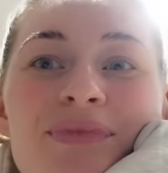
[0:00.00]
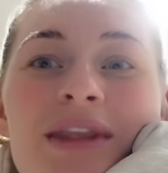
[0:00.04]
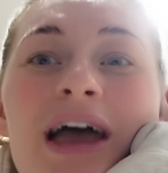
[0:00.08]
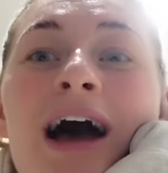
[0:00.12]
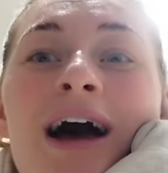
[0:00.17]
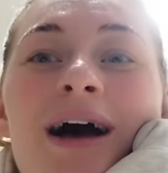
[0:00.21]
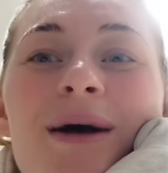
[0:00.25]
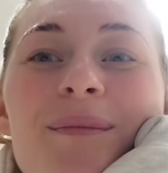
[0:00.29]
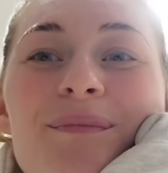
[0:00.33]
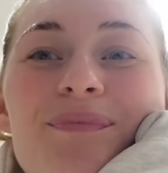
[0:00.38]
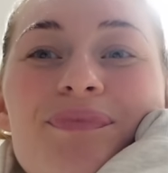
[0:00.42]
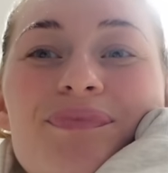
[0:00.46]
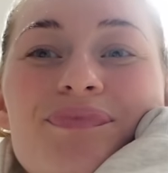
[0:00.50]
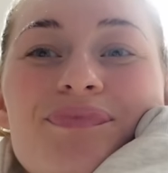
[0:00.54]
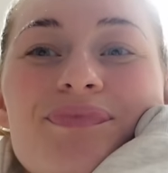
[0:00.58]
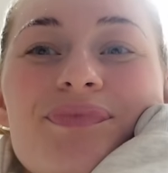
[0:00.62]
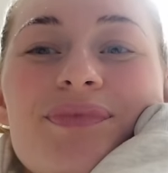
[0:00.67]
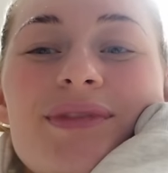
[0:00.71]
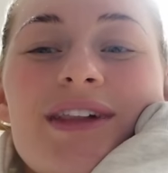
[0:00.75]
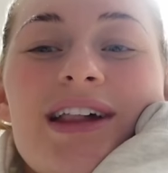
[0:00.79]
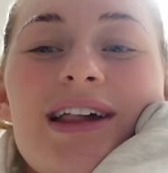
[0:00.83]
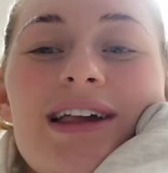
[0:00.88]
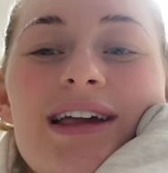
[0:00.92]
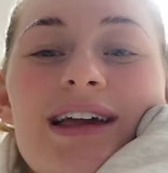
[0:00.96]

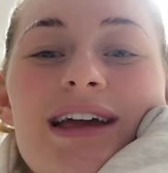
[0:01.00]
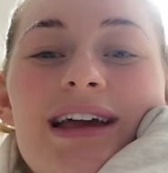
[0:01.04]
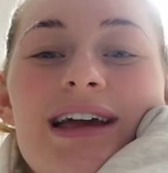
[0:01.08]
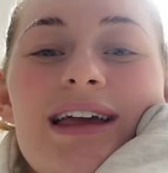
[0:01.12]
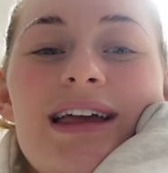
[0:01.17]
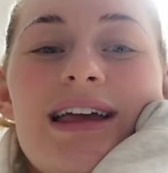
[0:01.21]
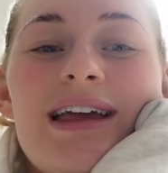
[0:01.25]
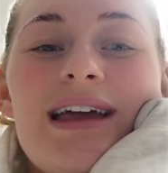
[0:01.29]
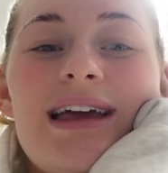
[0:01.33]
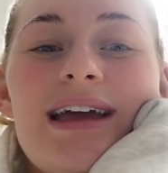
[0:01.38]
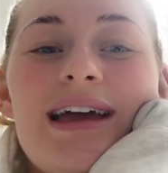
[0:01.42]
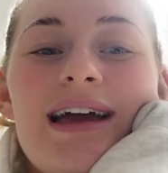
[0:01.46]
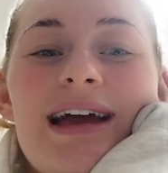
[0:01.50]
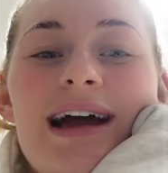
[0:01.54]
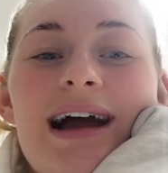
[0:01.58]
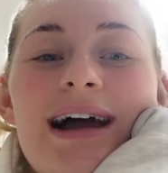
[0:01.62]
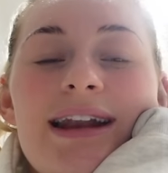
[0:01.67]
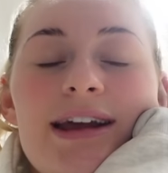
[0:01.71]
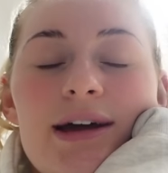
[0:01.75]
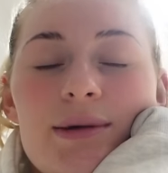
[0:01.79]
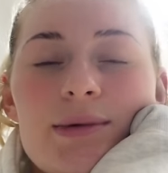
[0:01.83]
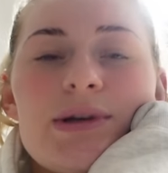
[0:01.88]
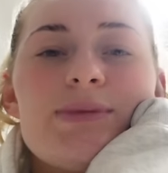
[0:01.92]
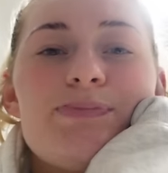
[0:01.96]

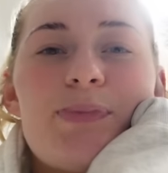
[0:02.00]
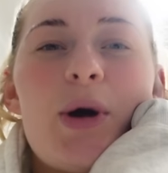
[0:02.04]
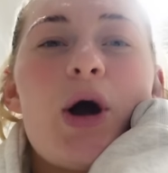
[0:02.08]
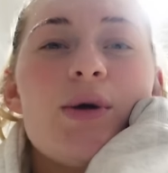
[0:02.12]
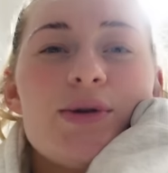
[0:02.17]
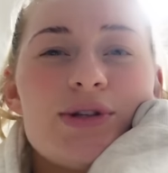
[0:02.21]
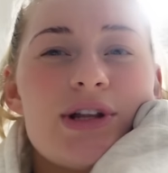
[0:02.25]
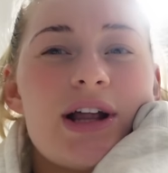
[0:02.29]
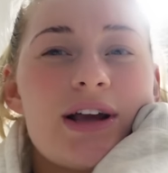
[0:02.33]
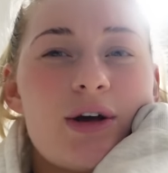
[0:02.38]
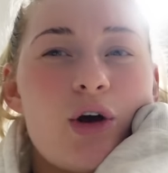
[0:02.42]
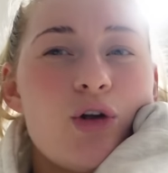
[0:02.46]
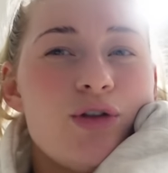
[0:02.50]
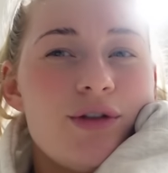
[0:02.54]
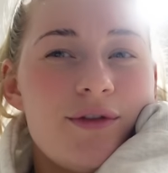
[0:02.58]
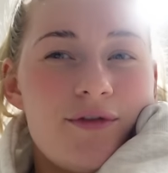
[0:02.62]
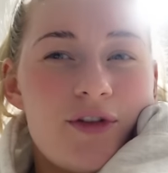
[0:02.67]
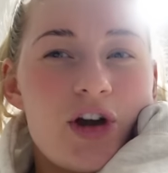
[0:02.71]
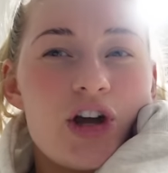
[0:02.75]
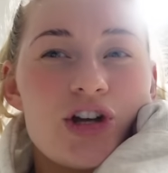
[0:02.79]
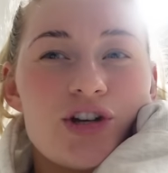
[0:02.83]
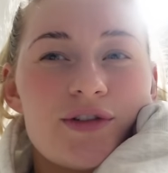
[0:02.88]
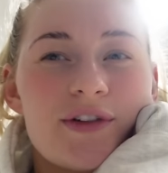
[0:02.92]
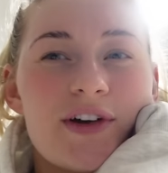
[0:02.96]
And I was like on the
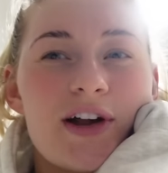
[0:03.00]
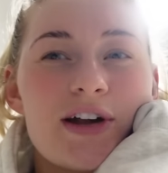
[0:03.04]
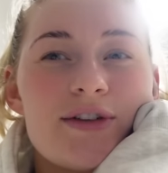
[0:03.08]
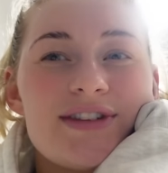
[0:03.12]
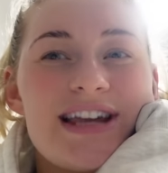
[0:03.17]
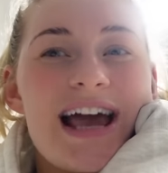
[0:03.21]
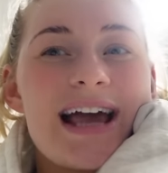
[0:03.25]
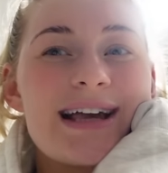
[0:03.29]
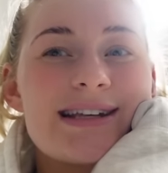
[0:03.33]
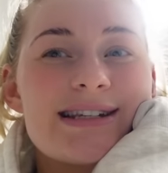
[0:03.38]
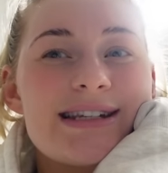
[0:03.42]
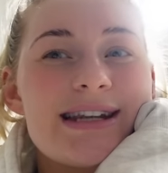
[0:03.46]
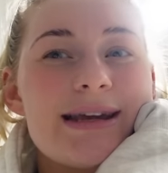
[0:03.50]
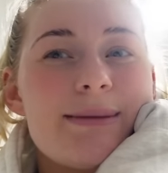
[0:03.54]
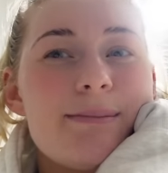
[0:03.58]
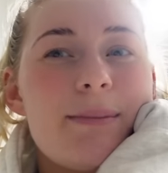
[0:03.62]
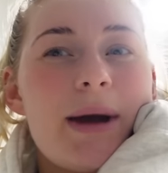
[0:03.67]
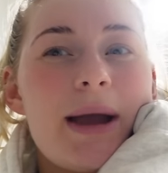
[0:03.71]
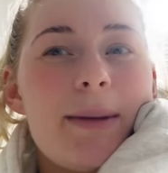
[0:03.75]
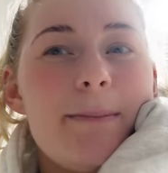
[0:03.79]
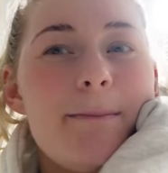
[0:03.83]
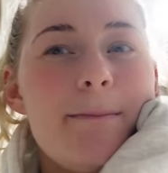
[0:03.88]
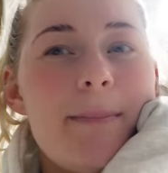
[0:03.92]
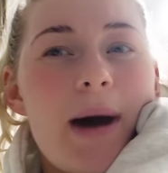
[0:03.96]
verge of kind of texting
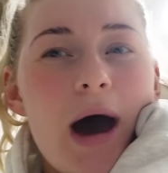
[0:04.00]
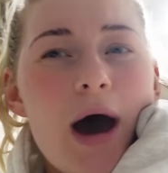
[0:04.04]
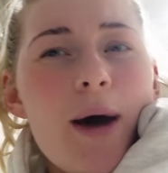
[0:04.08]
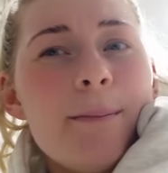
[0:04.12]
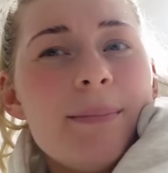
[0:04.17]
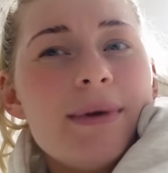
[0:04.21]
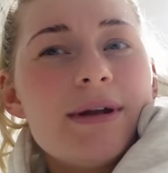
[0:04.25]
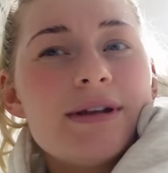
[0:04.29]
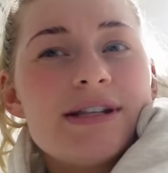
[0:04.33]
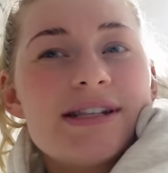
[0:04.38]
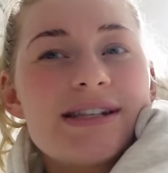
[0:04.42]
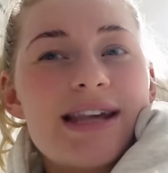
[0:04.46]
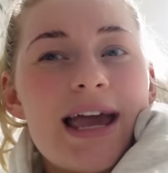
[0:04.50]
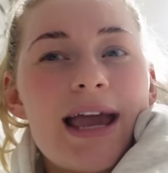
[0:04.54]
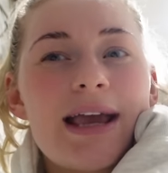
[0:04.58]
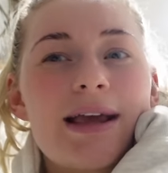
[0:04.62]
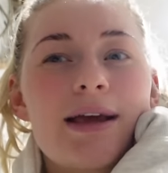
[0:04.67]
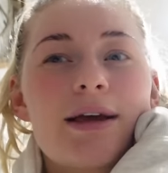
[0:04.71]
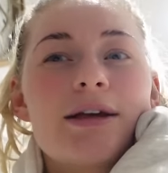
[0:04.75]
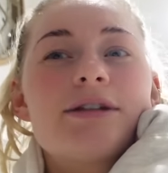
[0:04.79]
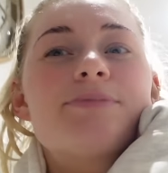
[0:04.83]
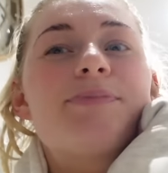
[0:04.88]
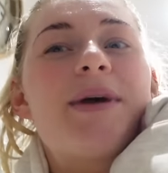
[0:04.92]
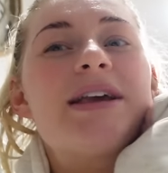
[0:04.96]
my mum and saying,
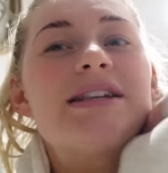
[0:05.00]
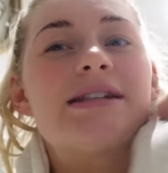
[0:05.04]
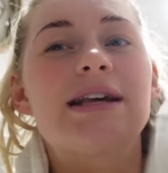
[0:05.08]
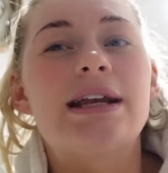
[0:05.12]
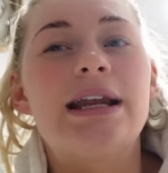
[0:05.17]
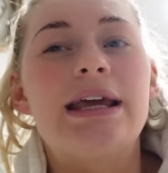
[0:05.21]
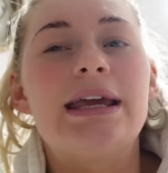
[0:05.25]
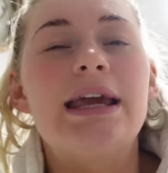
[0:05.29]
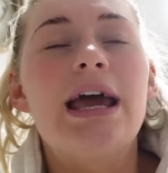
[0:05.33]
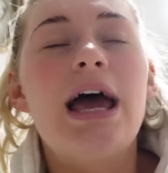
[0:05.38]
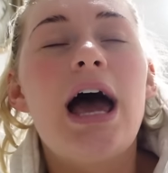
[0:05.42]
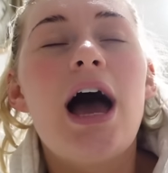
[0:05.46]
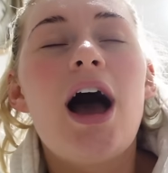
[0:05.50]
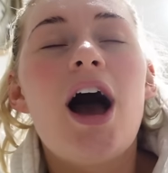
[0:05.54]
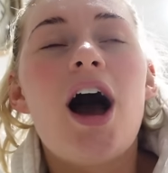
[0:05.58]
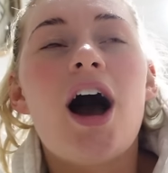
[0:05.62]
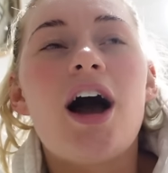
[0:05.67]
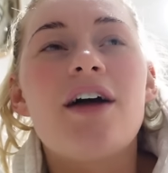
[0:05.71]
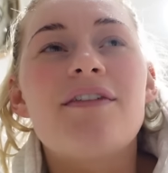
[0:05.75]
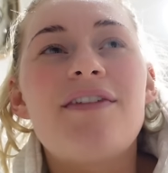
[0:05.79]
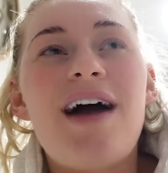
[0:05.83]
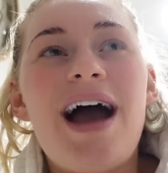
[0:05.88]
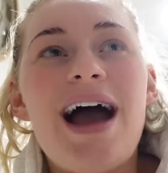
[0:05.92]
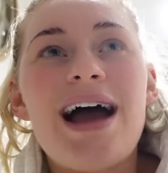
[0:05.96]
because basically
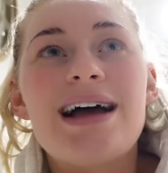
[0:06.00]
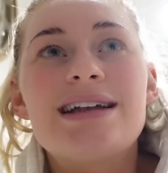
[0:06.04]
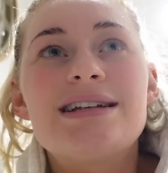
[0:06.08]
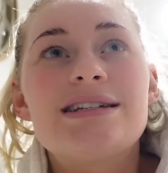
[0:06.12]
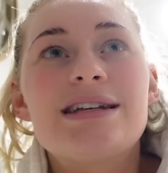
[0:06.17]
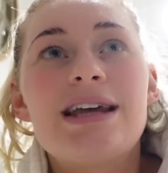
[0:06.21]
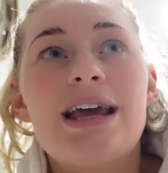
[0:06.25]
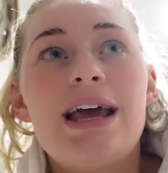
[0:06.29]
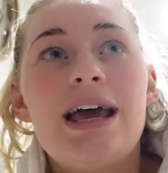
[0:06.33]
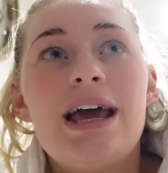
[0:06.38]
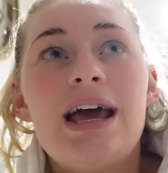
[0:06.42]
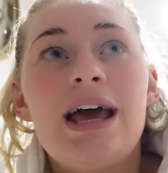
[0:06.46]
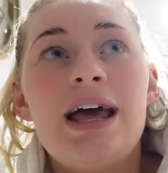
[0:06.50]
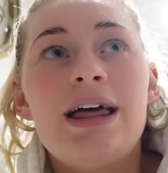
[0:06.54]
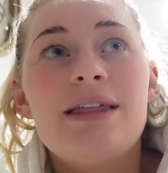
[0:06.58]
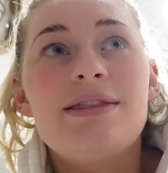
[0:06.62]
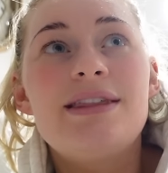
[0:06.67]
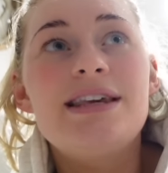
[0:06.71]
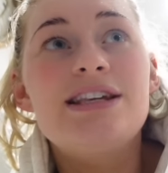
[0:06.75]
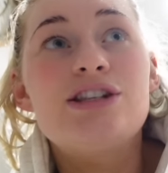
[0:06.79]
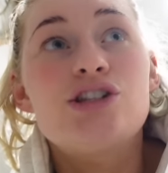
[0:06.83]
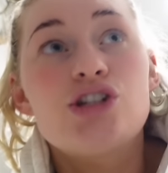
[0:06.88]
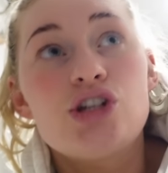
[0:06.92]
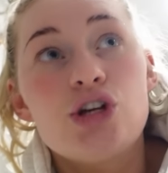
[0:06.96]
I've had
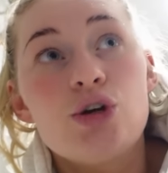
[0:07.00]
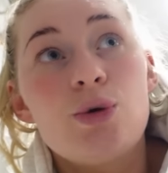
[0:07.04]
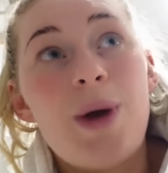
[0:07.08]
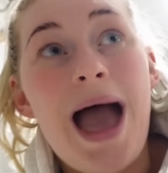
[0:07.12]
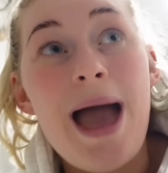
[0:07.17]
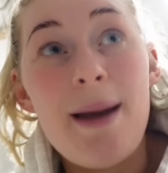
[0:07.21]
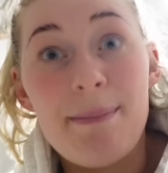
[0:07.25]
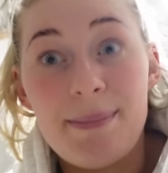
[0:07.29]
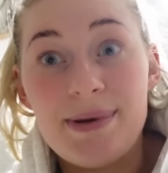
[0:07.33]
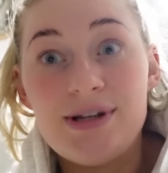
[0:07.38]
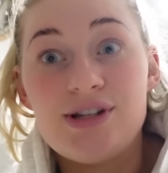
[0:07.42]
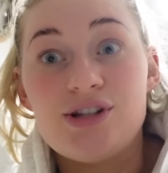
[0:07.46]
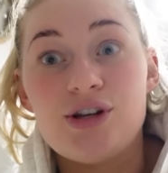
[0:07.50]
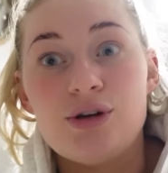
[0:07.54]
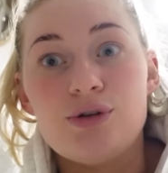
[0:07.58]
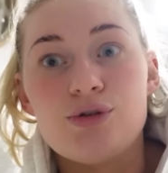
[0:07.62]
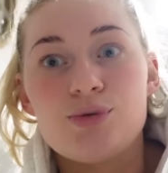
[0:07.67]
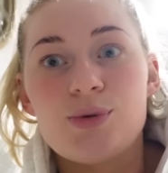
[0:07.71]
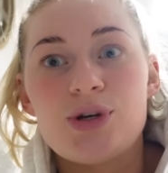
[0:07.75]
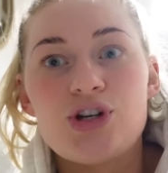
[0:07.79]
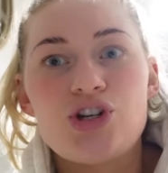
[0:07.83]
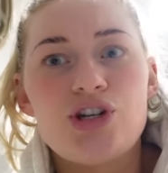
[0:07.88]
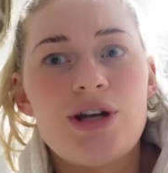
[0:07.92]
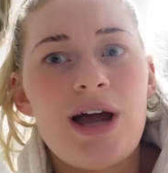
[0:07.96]
these two
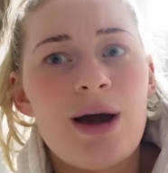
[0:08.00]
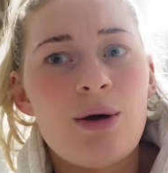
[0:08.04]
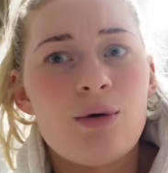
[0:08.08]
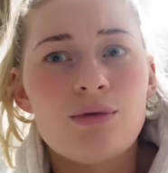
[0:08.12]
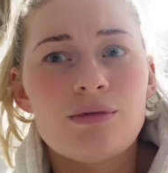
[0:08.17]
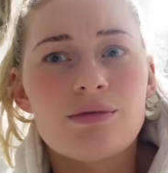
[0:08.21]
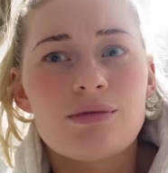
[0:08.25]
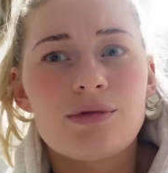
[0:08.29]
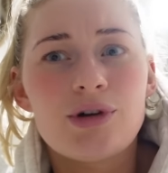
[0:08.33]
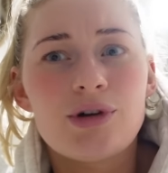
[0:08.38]
episodes which now